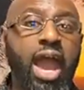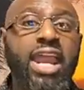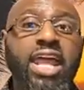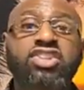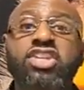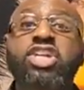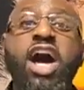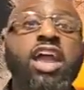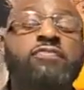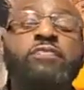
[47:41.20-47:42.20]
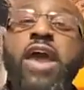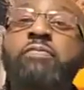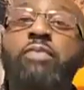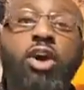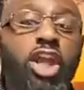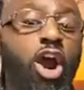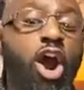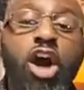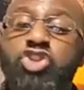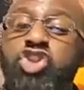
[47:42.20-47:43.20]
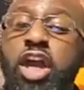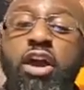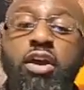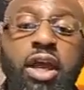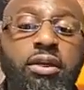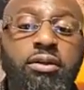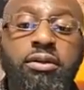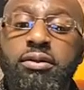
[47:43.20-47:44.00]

And it's a ton of people, and they're all cheering.